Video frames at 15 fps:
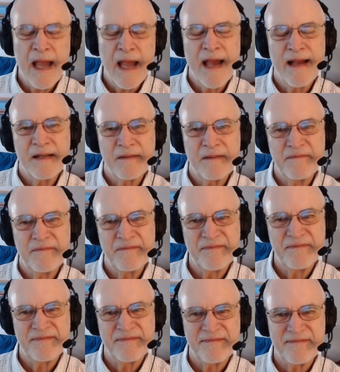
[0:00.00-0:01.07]

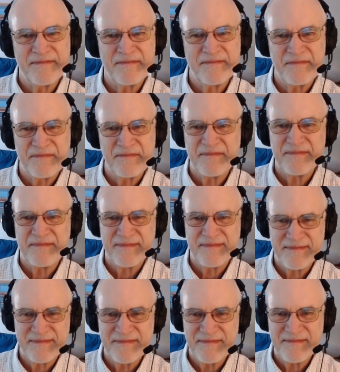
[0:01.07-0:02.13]

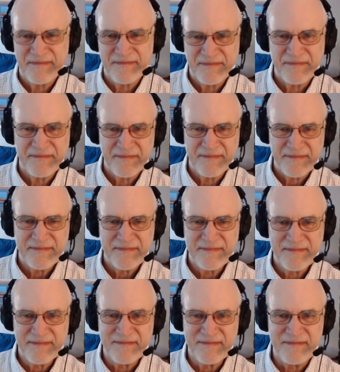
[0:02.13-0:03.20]

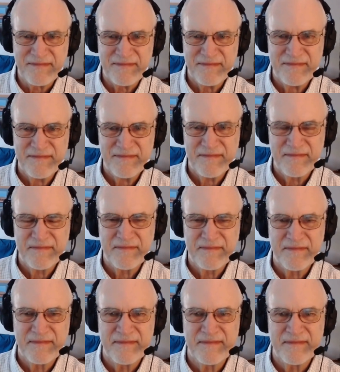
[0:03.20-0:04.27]
No words are spoken by the person on screen.